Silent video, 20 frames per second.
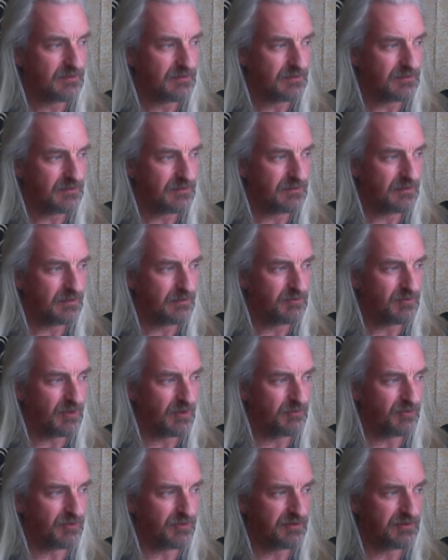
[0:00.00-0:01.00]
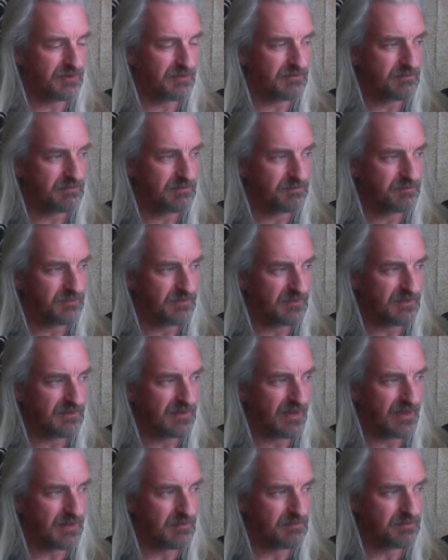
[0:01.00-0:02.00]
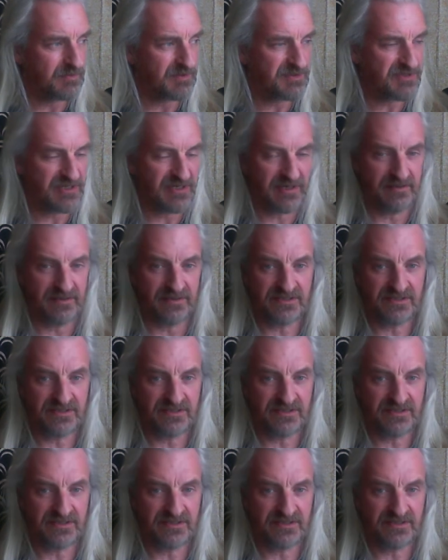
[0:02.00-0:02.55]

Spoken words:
I'm not going to name particular